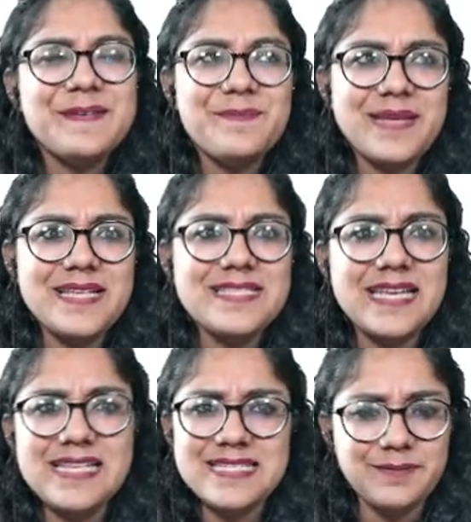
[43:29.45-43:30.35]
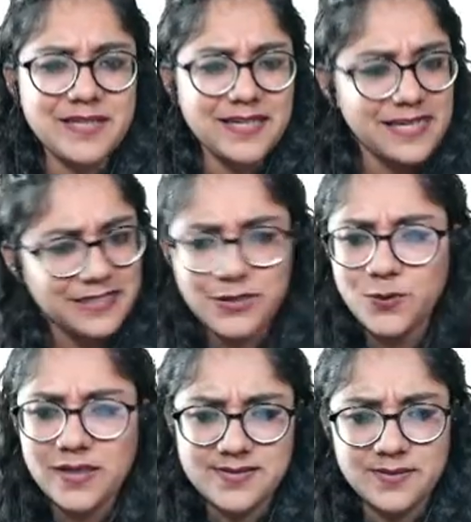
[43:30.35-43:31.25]
Means it's something related to
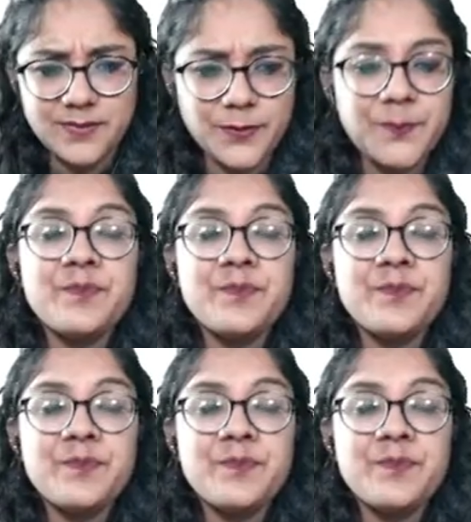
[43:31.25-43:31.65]
customer.